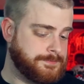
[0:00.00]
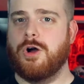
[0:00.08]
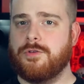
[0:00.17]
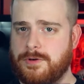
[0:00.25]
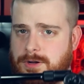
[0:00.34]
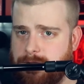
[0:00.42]

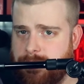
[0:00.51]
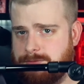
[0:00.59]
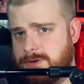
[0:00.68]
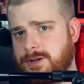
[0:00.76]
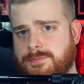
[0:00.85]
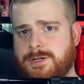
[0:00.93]
Overall, I'm
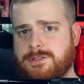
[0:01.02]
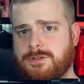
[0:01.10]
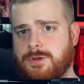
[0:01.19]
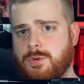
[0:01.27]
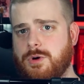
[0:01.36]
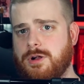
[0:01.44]
very impressed with
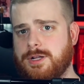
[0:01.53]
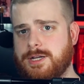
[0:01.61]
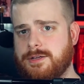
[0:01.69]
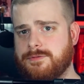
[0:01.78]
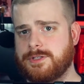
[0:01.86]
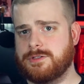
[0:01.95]
the
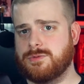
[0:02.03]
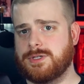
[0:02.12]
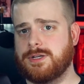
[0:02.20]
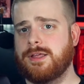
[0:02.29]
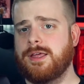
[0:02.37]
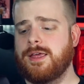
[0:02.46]
quality of this one,